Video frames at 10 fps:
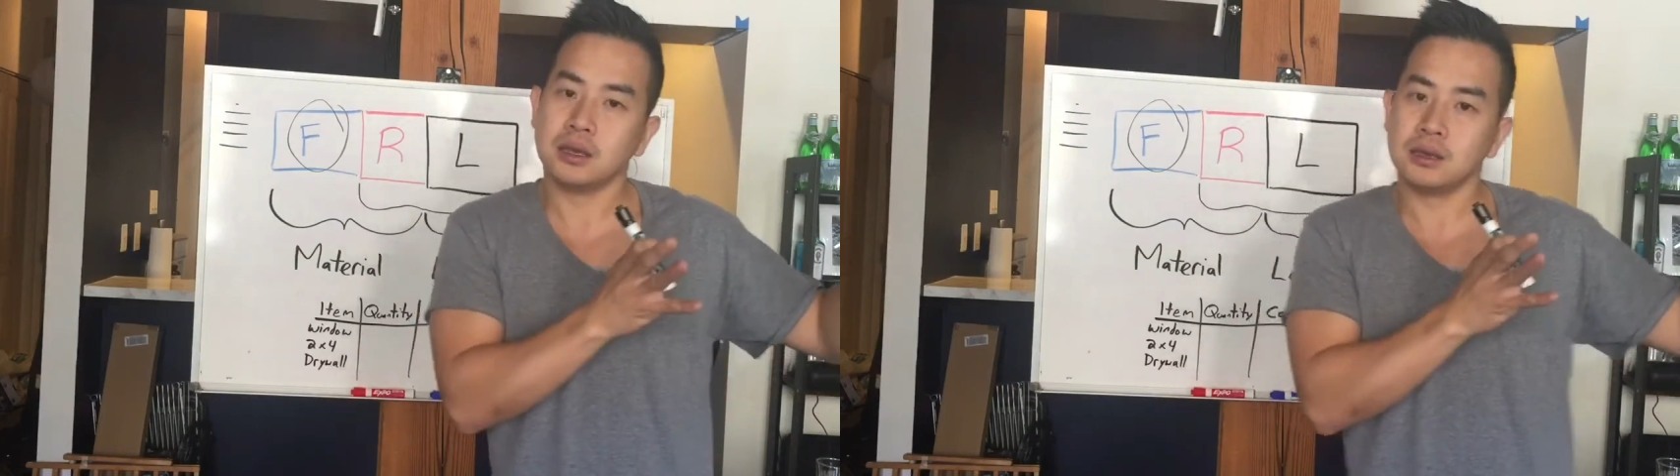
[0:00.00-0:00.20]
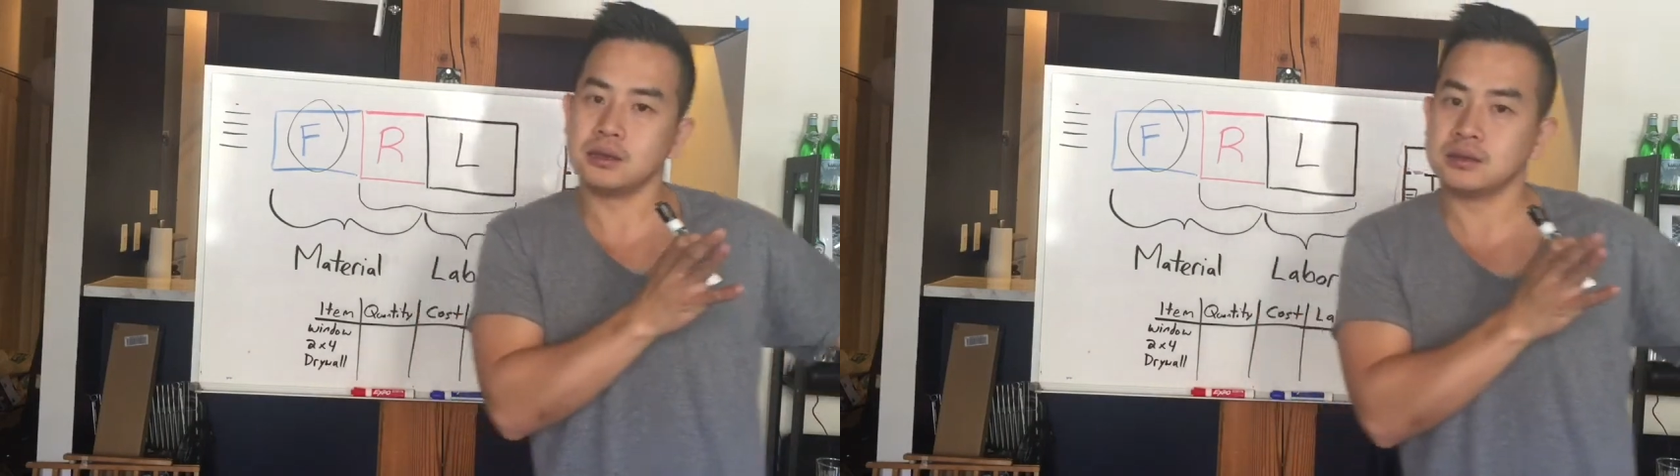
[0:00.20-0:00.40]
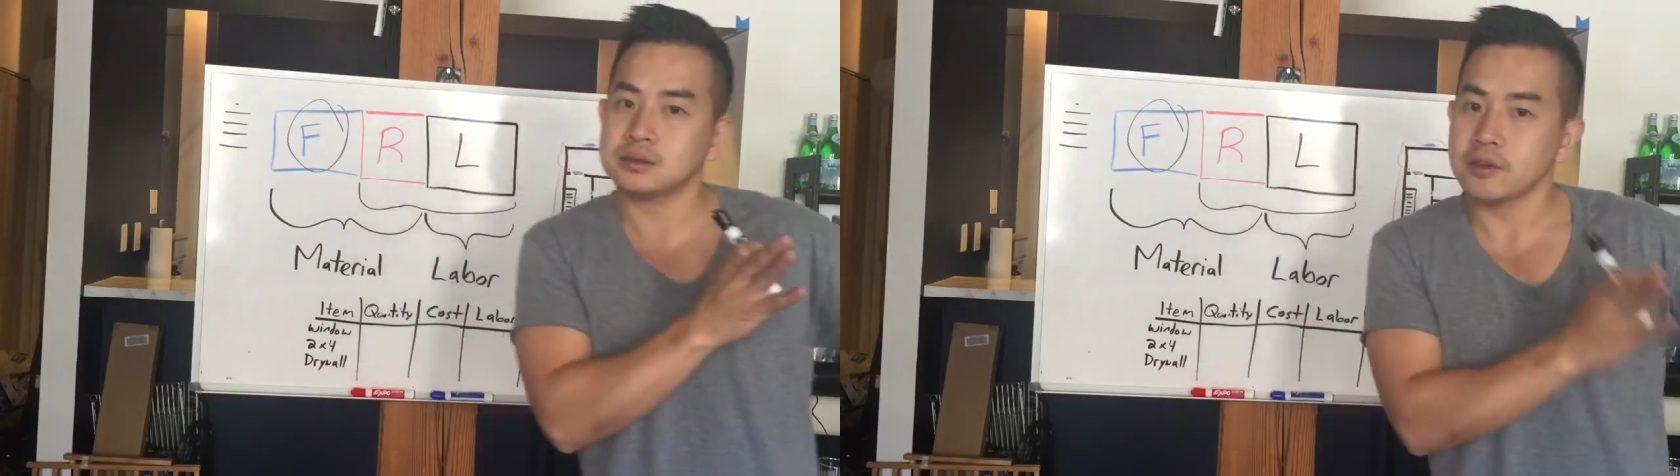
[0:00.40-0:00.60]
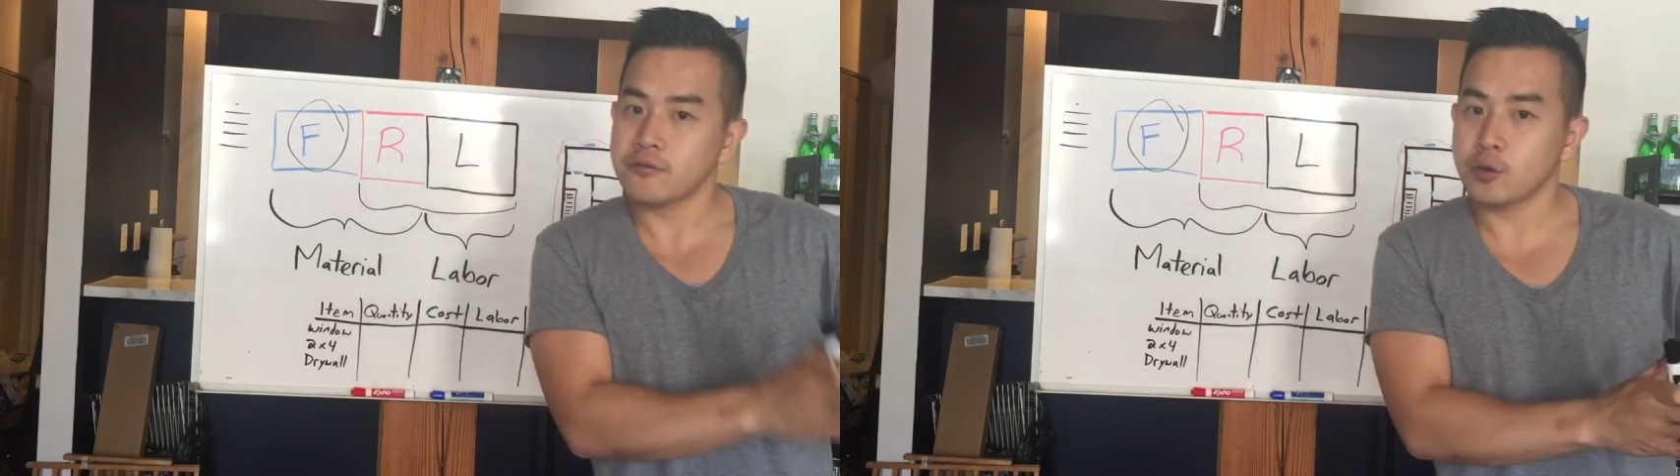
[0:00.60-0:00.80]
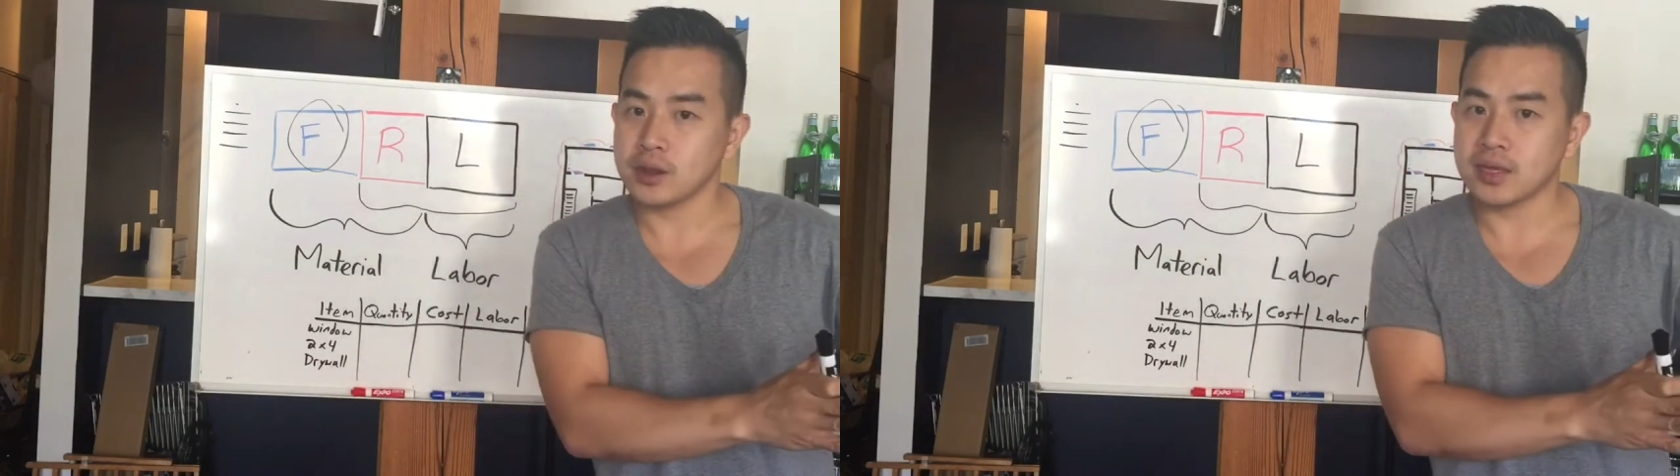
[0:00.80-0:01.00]
is
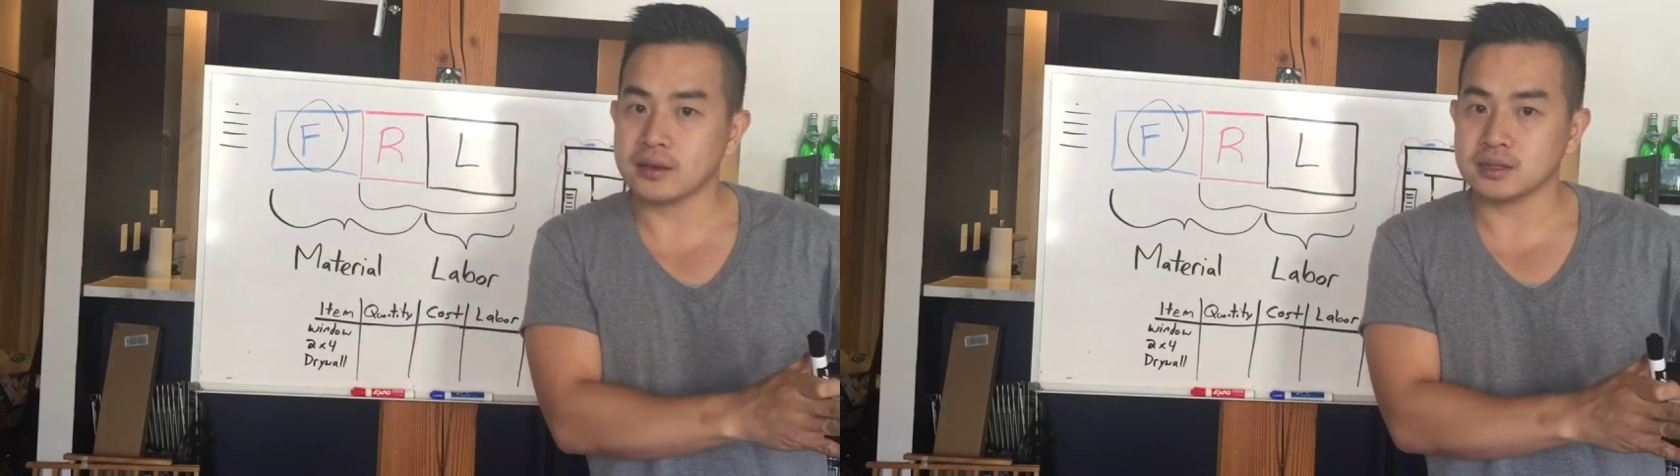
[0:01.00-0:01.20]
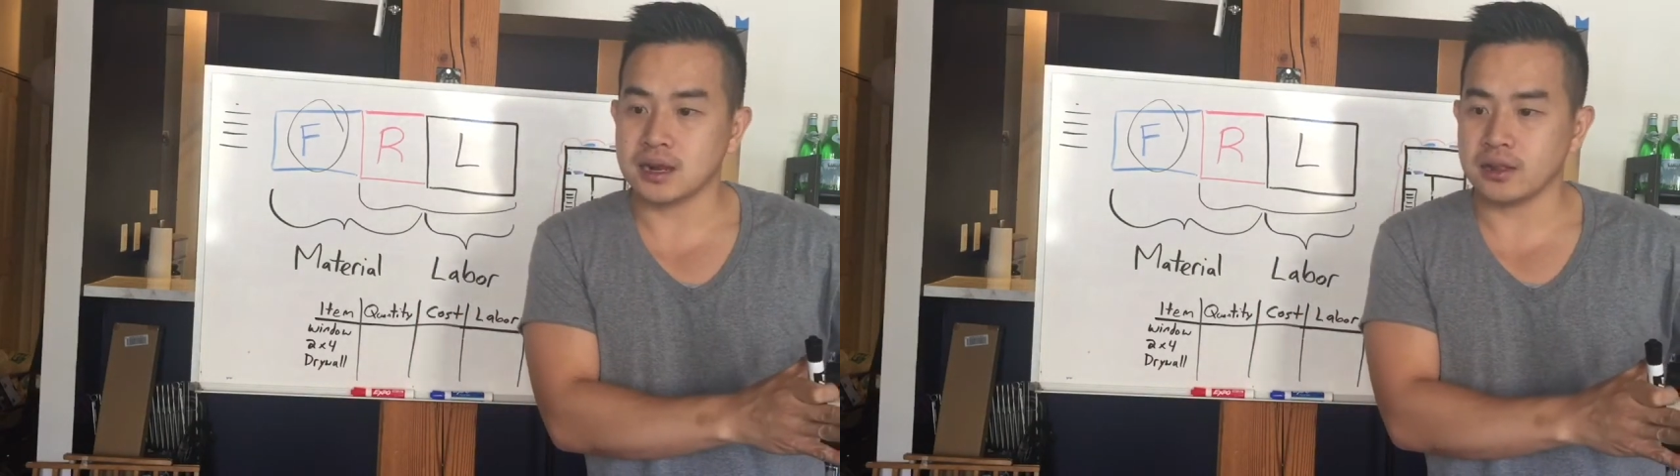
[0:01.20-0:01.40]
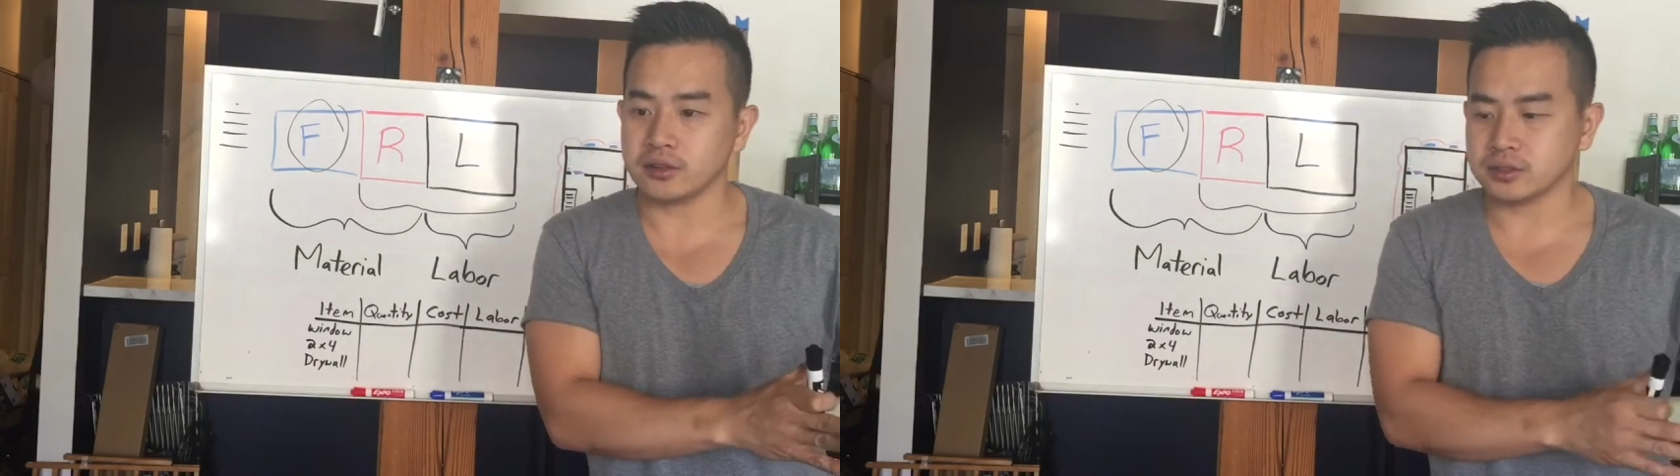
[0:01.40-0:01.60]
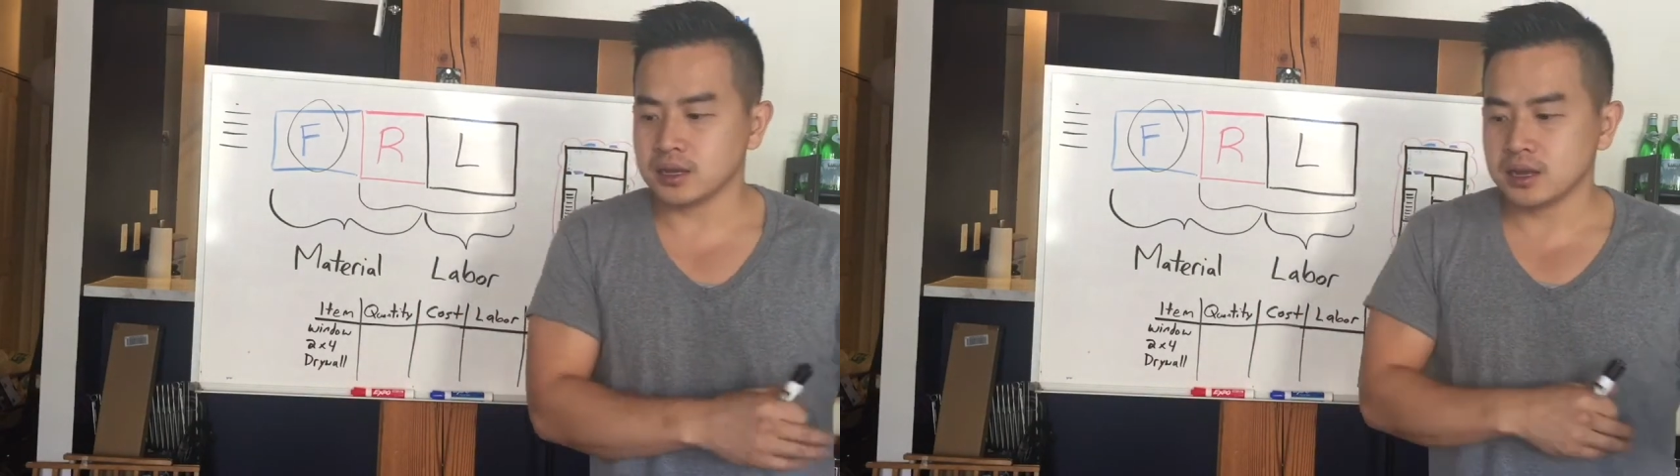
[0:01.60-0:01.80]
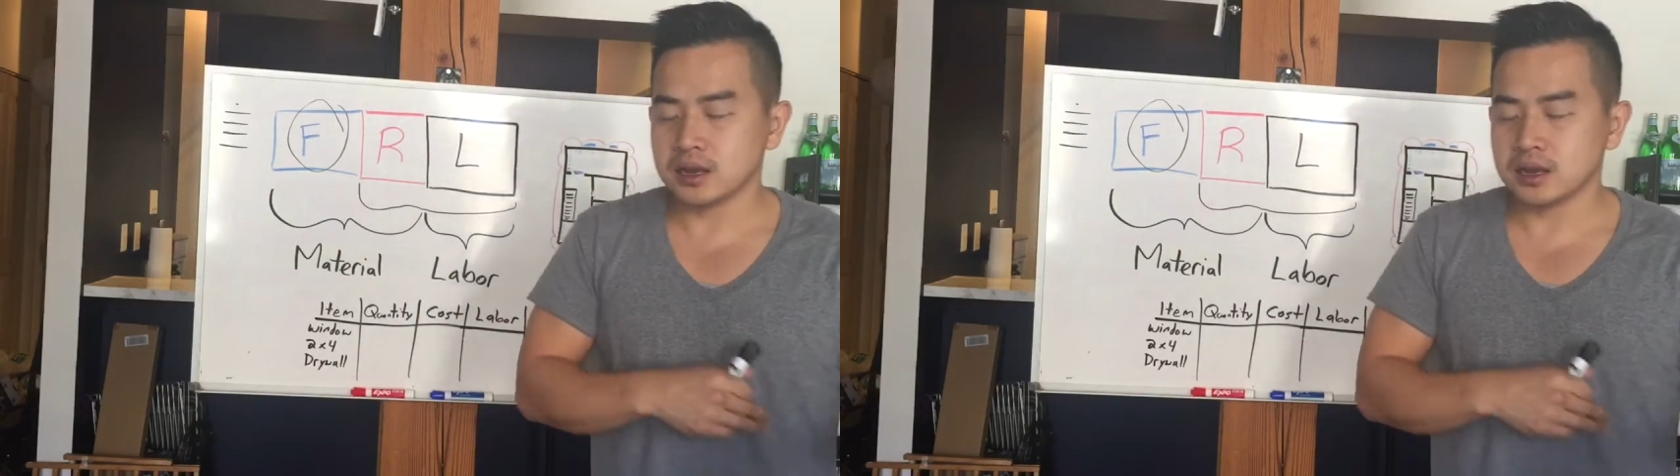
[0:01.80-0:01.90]
$40,000.